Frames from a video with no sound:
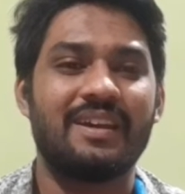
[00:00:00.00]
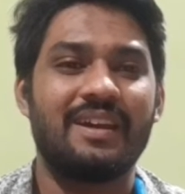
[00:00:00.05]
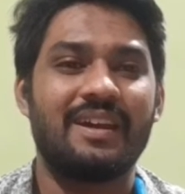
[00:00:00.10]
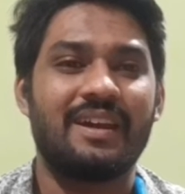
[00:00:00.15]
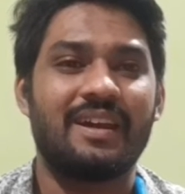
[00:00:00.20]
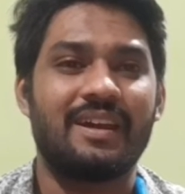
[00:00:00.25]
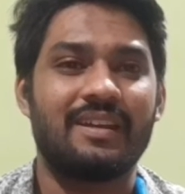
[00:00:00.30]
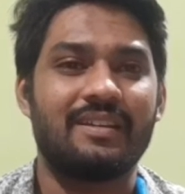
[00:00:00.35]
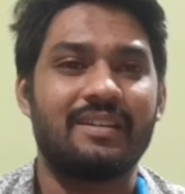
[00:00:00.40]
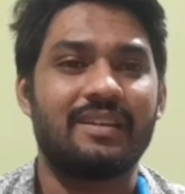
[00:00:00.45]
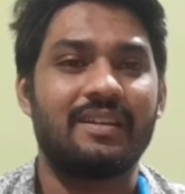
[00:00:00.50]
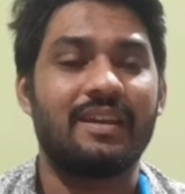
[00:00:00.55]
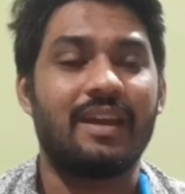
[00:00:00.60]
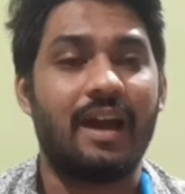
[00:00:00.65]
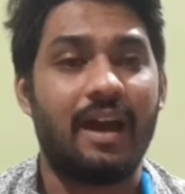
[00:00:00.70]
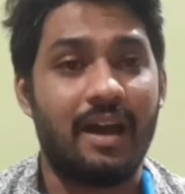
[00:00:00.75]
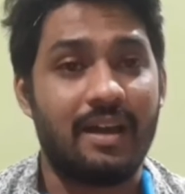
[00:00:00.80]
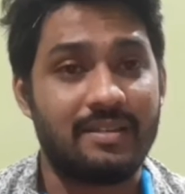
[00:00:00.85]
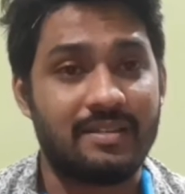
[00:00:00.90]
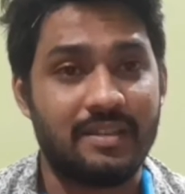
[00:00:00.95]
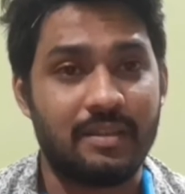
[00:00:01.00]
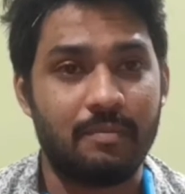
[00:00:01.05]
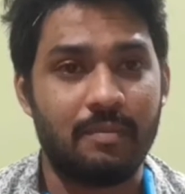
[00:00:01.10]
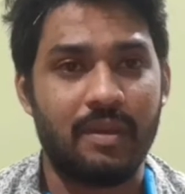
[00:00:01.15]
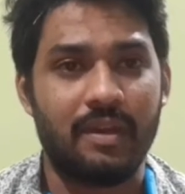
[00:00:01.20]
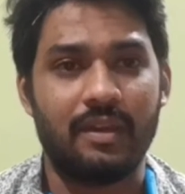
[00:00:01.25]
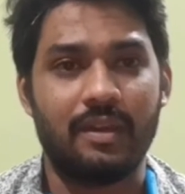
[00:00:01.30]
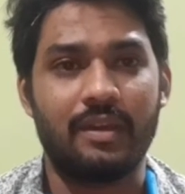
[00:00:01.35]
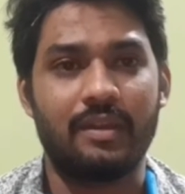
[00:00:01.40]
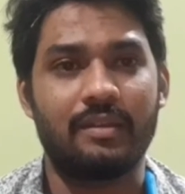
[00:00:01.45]
And he asked him
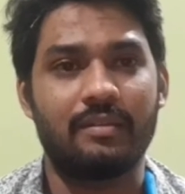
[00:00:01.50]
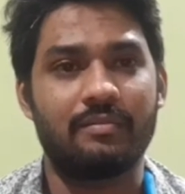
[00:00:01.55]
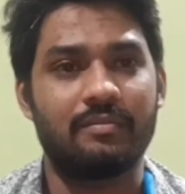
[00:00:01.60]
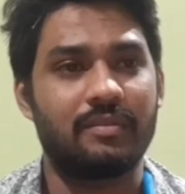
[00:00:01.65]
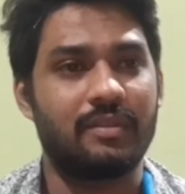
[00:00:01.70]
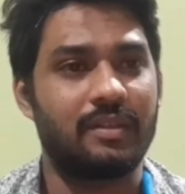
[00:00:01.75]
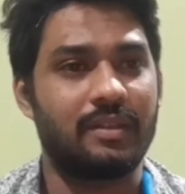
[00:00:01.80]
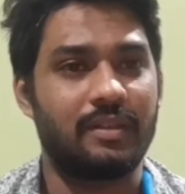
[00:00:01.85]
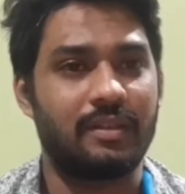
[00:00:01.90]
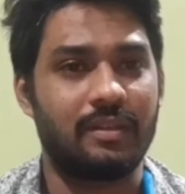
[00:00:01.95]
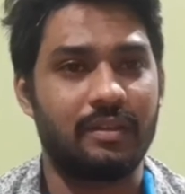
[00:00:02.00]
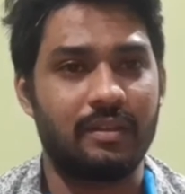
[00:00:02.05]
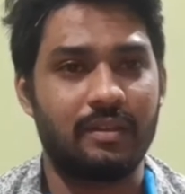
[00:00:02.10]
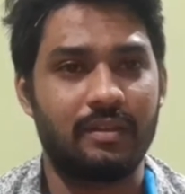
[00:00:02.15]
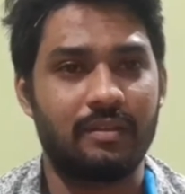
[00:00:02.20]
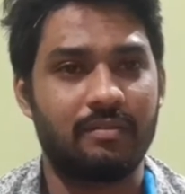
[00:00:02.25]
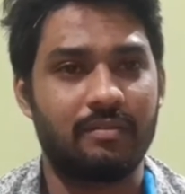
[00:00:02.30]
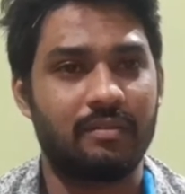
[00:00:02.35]
again. He